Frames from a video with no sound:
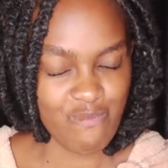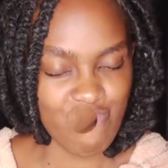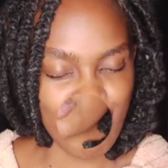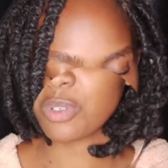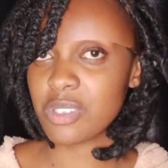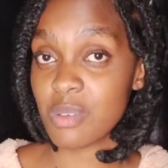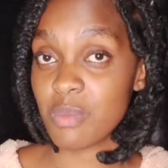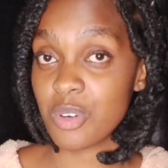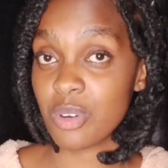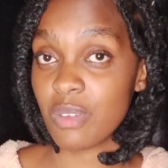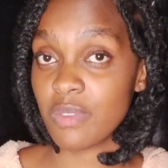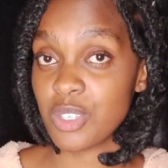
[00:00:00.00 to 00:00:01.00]
What was the
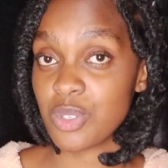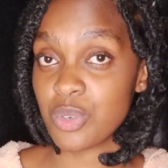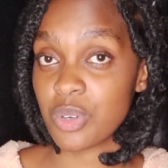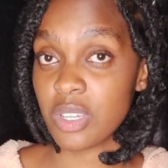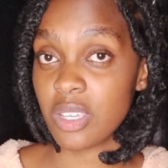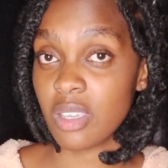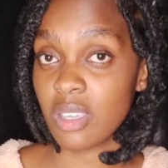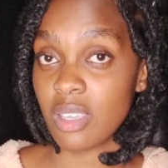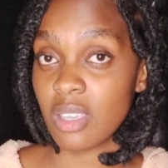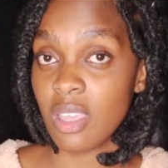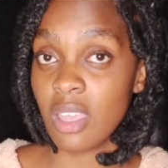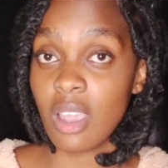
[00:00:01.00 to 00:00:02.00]
moral of this story?
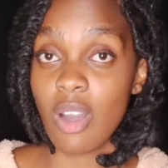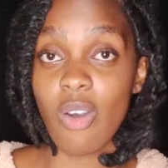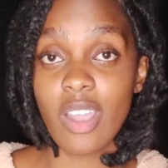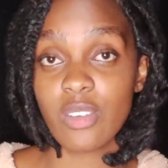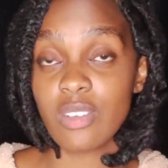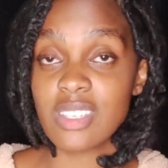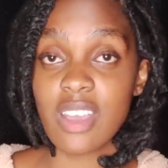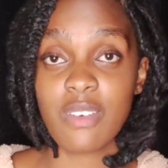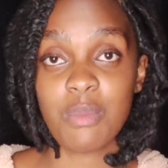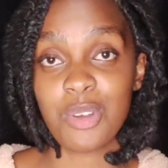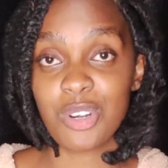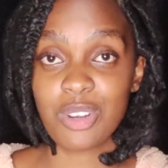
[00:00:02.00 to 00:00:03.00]
Oh, I don't have
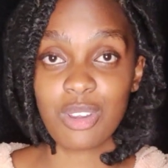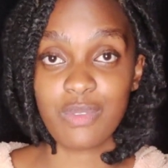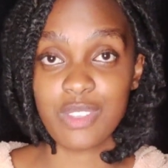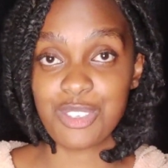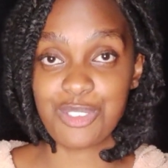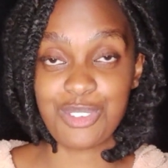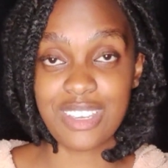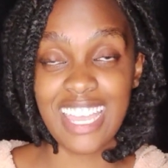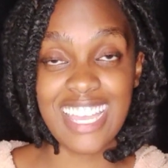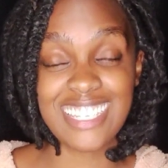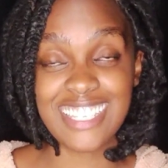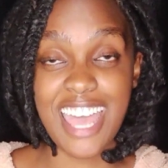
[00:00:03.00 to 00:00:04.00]
a moral of this story.
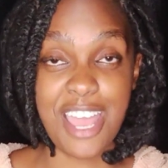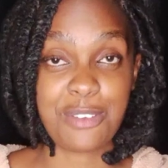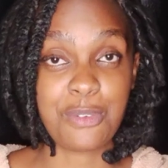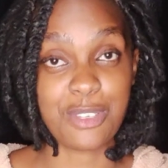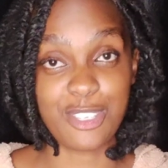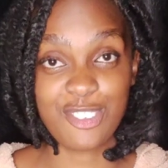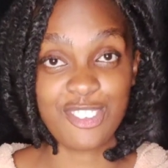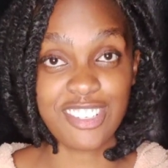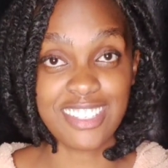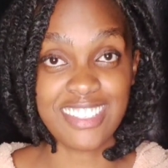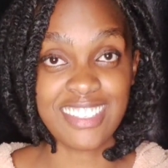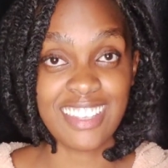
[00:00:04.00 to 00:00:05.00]
I just had
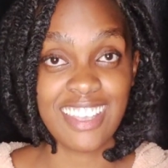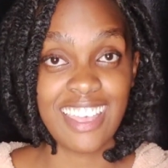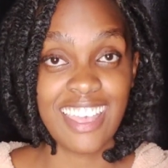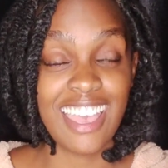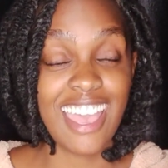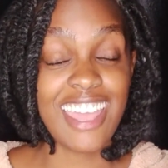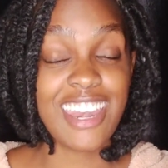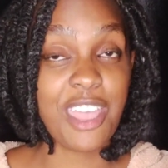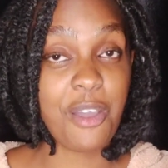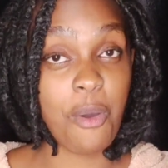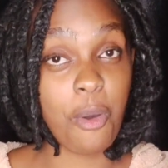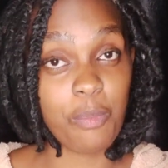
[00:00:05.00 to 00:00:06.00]
questions. And I
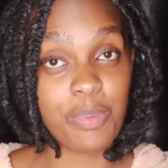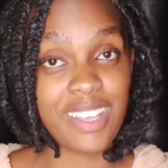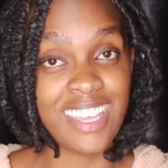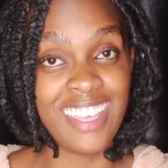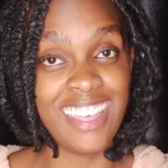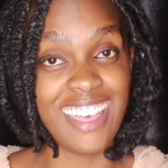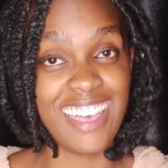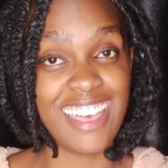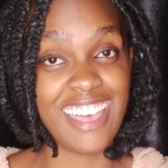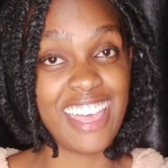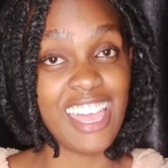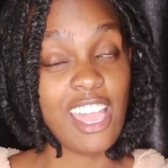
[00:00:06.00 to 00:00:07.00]
hope
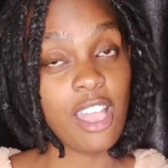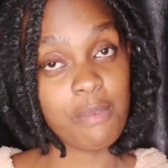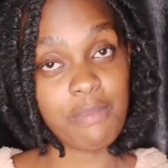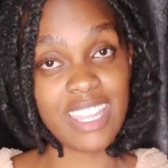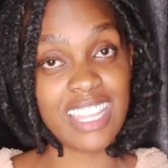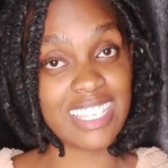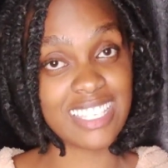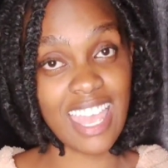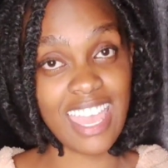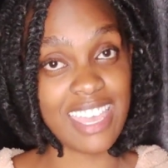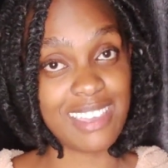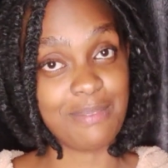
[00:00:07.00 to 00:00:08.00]
by the
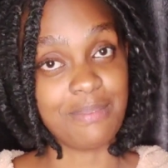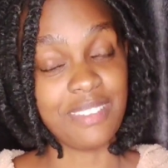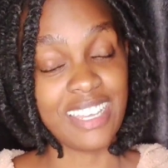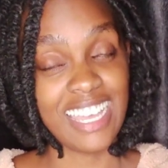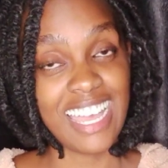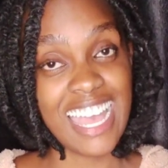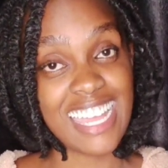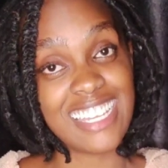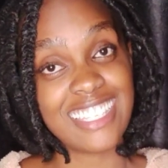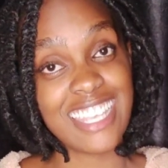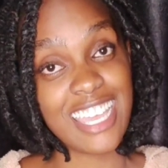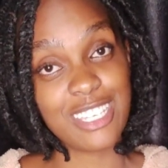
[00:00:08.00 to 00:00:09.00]
time I
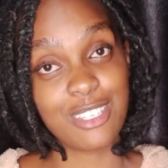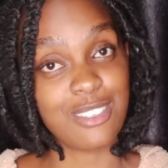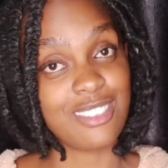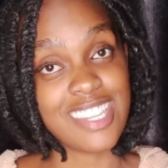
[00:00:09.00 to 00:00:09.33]
decide